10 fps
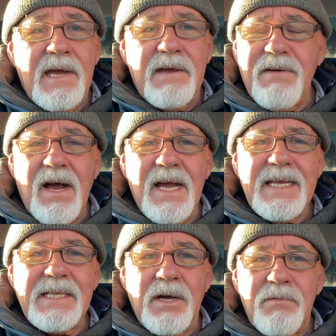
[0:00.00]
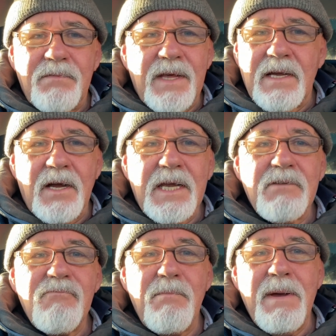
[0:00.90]
In fact, I don't think I
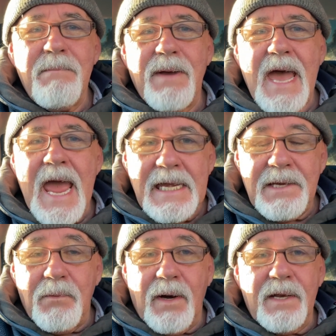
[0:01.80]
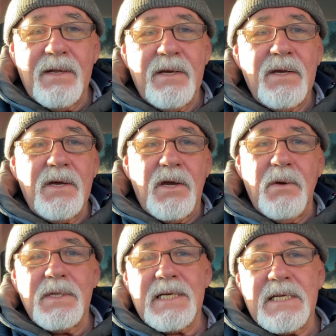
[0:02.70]
can remember anyone
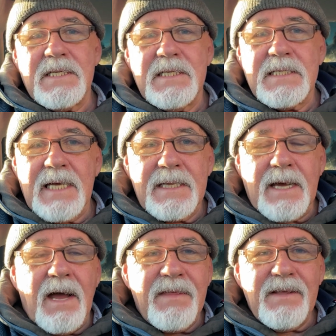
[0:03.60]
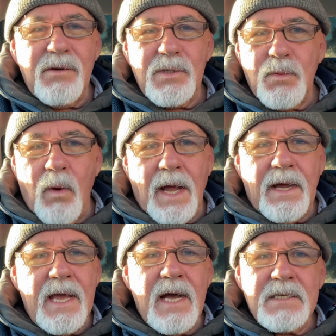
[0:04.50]
who has actually said that. I think there was one,
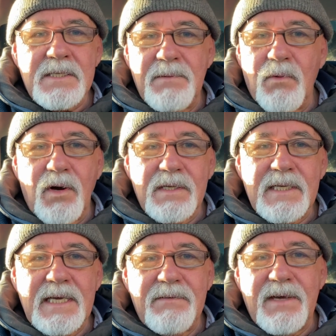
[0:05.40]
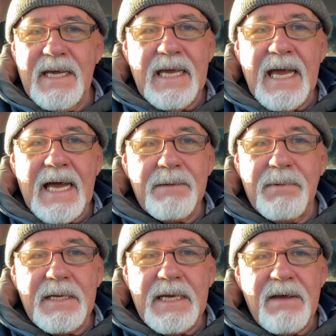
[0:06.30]
I asked him what EV he had,
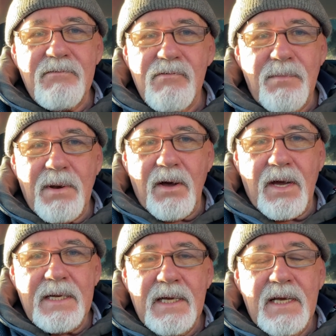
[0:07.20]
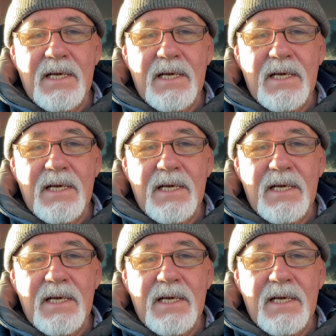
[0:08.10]
but he never replied.